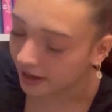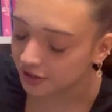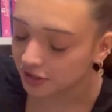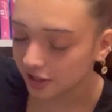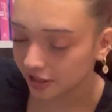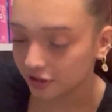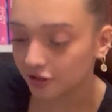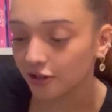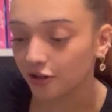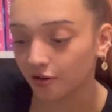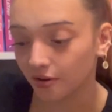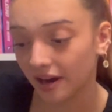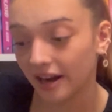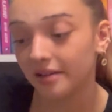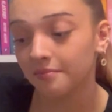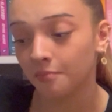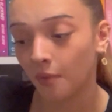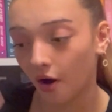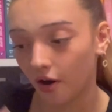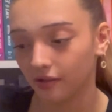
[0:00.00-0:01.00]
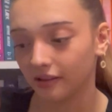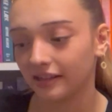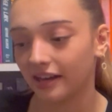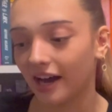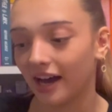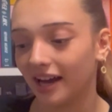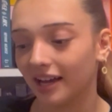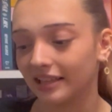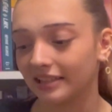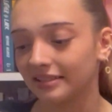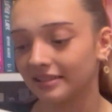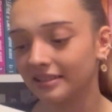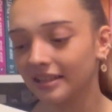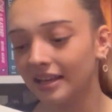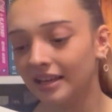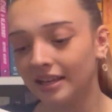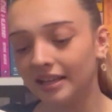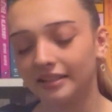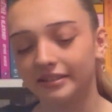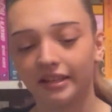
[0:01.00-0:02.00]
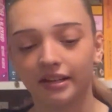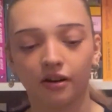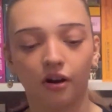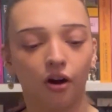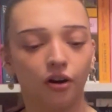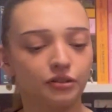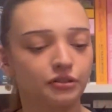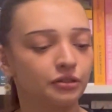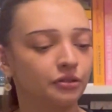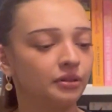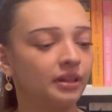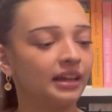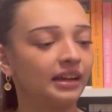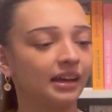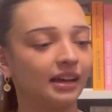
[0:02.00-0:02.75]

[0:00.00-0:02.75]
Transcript: she has the gray Molly eyes. They are also like